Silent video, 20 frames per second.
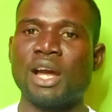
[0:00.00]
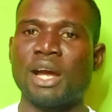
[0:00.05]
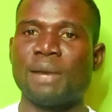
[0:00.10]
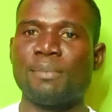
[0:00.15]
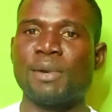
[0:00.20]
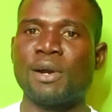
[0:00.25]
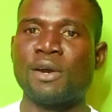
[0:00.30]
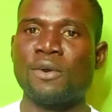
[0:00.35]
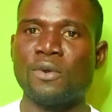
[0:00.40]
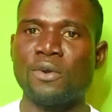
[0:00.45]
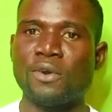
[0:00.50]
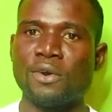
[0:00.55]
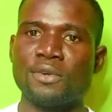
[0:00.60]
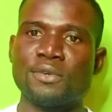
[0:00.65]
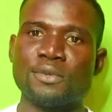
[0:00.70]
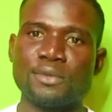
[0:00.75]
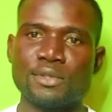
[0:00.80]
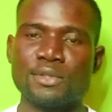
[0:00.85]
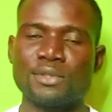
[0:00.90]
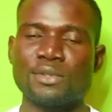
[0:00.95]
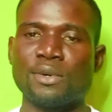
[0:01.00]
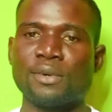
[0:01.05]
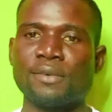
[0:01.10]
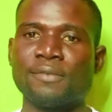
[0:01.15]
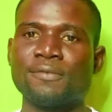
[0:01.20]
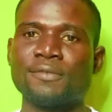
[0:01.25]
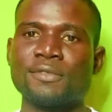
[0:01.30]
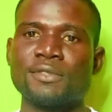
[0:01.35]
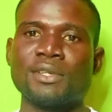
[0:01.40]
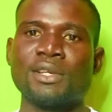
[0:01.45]
about all those stuff,
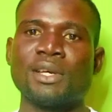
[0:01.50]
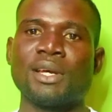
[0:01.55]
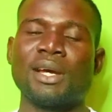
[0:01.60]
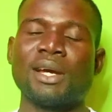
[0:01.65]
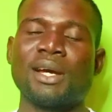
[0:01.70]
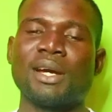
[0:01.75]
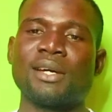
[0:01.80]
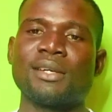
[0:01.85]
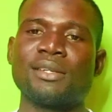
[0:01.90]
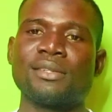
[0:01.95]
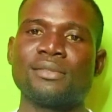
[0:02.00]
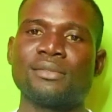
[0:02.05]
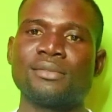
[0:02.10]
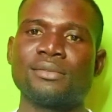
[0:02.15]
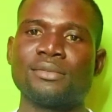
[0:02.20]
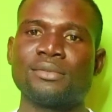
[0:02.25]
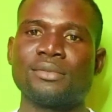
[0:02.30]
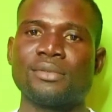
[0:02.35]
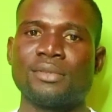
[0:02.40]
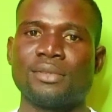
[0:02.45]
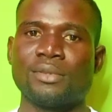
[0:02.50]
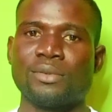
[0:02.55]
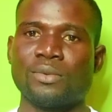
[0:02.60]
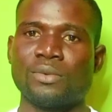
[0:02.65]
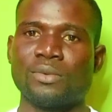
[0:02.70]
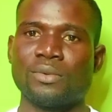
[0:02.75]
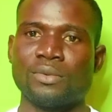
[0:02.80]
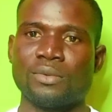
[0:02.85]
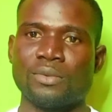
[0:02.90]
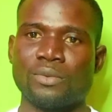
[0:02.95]
and
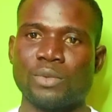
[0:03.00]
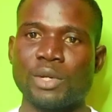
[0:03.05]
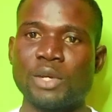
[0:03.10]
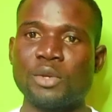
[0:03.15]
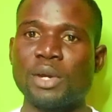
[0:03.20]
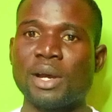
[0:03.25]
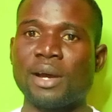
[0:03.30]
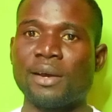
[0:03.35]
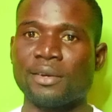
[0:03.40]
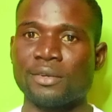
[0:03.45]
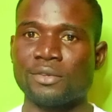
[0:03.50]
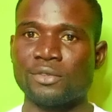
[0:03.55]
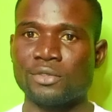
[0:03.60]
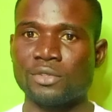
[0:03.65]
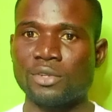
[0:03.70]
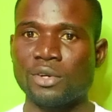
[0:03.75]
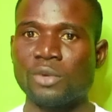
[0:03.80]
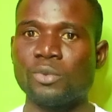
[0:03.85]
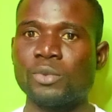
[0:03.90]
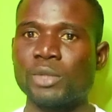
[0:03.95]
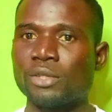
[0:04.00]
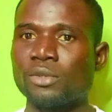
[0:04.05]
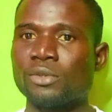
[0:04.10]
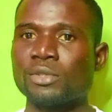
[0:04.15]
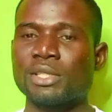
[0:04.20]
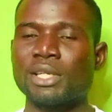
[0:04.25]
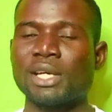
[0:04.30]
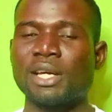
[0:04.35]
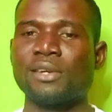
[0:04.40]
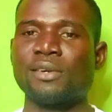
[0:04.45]
when you are done with
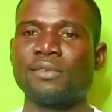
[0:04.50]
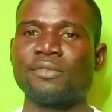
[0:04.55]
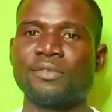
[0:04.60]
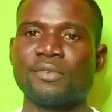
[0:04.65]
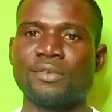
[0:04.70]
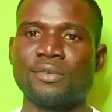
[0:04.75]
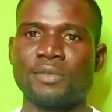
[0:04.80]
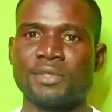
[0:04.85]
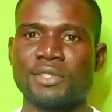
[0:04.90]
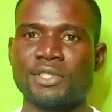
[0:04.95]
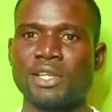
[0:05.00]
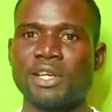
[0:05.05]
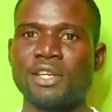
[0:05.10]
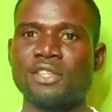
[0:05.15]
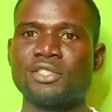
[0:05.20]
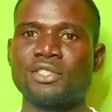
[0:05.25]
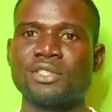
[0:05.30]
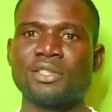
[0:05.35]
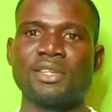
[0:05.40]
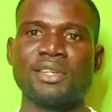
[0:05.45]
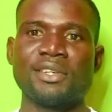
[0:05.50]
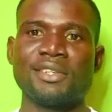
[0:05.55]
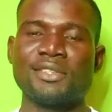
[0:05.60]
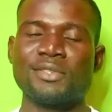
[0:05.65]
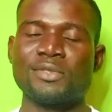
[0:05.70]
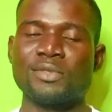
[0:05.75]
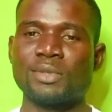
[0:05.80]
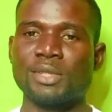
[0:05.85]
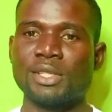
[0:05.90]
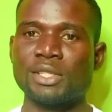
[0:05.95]
those kind of research,
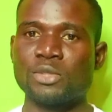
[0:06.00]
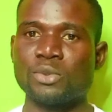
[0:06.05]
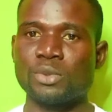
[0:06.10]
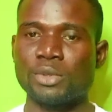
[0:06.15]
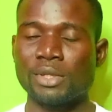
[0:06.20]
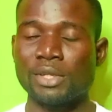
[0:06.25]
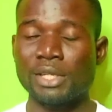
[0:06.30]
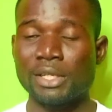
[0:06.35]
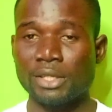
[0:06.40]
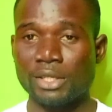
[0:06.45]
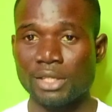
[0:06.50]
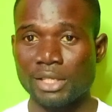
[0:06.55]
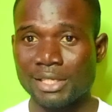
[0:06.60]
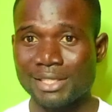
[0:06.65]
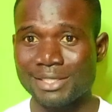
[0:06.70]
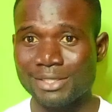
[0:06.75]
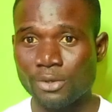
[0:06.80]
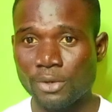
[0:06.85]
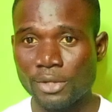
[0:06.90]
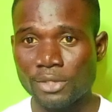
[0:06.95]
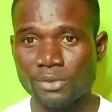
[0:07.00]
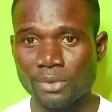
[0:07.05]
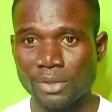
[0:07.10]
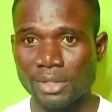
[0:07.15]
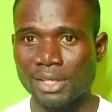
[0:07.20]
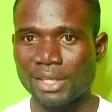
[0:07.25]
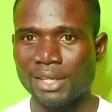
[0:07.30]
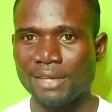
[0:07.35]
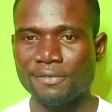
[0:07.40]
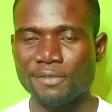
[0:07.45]
is going to
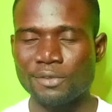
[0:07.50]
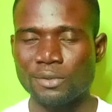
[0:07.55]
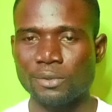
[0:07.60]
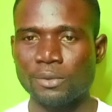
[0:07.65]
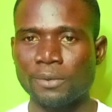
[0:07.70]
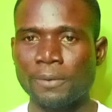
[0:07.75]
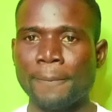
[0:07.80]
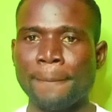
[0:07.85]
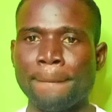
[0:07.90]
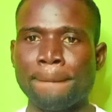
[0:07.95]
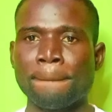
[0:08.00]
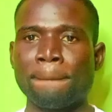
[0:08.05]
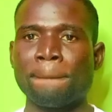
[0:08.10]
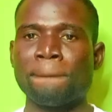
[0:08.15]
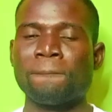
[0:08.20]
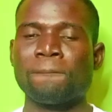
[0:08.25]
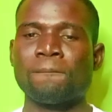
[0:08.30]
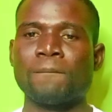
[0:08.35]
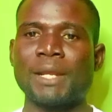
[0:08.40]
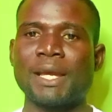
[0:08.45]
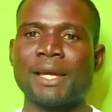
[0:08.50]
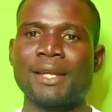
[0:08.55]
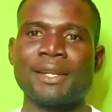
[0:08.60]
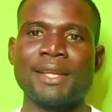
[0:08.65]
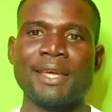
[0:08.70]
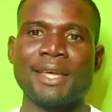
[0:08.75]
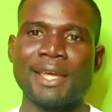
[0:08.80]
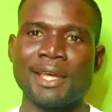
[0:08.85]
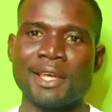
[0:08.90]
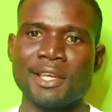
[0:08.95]
give you
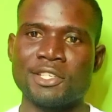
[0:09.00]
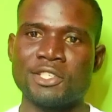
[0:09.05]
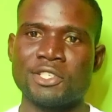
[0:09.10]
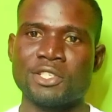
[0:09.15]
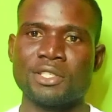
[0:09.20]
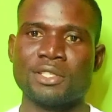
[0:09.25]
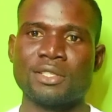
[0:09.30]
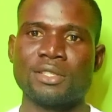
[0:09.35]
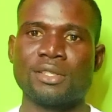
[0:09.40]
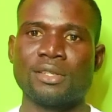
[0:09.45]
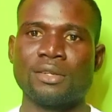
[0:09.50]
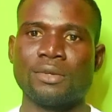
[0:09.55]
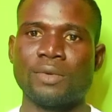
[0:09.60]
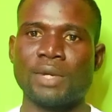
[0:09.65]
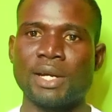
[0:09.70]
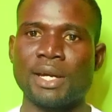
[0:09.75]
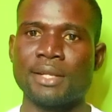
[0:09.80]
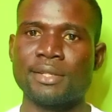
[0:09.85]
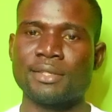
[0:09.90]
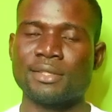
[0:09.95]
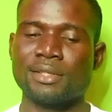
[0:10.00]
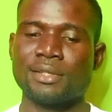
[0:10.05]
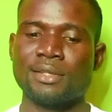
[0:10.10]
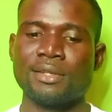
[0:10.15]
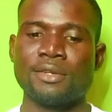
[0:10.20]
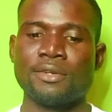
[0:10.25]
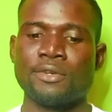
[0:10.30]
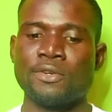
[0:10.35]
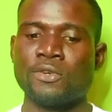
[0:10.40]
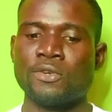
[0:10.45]
an edge, right?
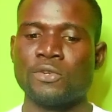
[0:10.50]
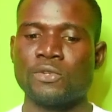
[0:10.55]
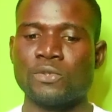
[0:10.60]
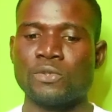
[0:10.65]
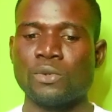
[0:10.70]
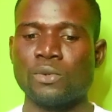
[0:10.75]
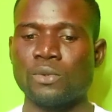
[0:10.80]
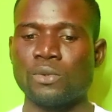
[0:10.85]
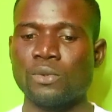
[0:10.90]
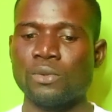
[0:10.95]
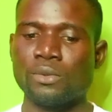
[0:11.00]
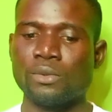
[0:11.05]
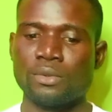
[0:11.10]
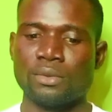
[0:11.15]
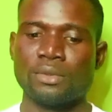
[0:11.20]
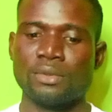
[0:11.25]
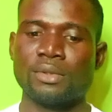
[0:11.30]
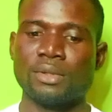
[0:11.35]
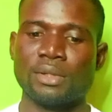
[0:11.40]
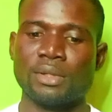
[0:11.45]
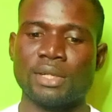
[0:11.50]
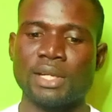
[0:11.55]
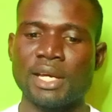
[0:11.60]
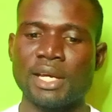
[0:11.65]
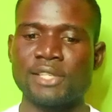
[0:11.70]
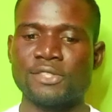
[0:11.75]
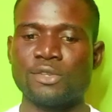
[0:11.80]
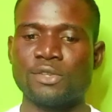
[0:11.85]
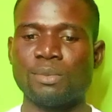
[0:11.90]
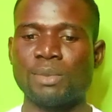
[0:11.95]
So
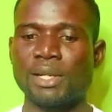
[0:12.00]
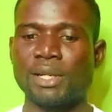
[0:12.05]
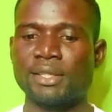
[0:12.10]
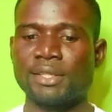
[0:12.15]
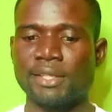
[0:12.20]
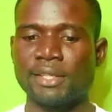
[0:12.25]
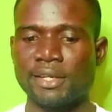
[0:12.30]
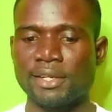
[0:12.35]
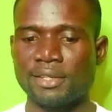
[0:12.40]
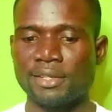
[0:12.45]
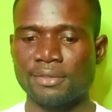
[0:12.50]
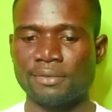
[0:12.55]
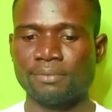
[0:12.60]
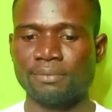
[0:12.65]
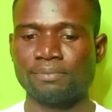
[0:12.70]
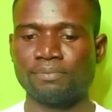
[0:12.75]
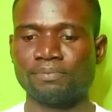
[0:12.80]
that is number three.